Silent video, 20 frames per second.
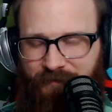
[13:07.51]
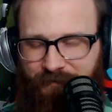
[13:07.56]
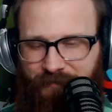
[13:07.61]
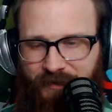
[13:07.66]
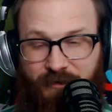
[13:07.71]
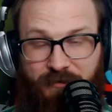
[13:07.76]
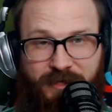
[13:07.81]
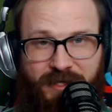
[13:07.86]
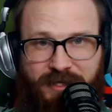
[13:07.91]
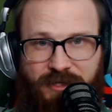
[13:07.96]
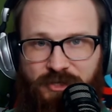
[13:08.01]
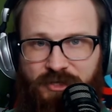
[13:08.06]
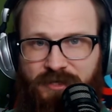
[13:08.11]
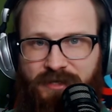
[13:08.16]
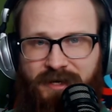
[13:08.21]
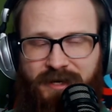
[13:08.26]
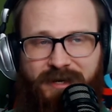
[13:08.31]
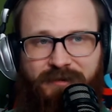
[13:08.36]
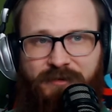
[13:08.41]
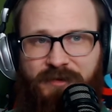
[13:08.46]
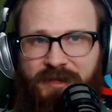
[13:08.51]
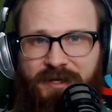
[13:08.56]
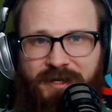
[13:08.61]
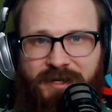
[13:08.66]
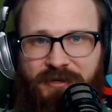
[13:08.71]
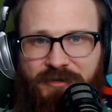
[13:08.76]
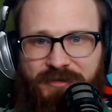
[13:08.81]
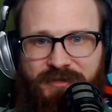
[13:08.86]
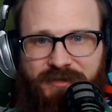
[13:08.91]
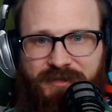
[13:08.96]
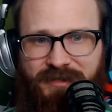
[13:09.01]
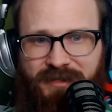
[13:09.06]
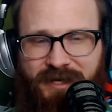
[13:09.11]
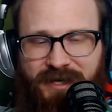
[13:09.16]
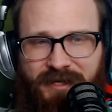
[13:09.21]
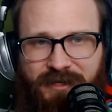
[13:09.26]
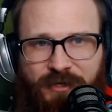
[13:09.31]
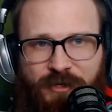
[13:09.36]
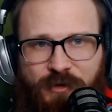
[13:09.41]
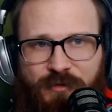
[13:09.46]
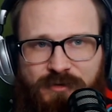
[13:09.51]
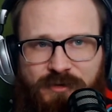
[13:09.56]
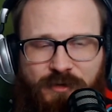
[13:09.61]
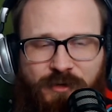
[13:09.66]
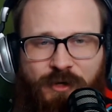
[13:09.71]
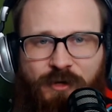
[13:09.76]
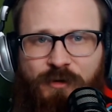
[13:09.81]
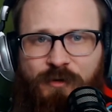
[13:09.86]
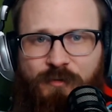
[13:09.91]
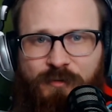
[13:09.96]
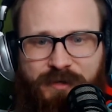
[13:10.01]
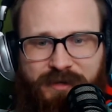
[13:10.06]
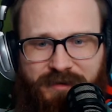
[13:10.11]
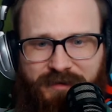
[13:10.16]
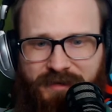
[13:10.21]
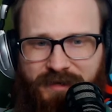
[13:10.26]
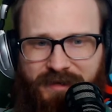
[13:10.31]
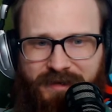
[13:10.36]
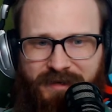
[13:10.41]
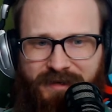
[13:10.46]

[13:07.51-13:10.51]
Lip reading: Foundation and everything else that kind of goes along with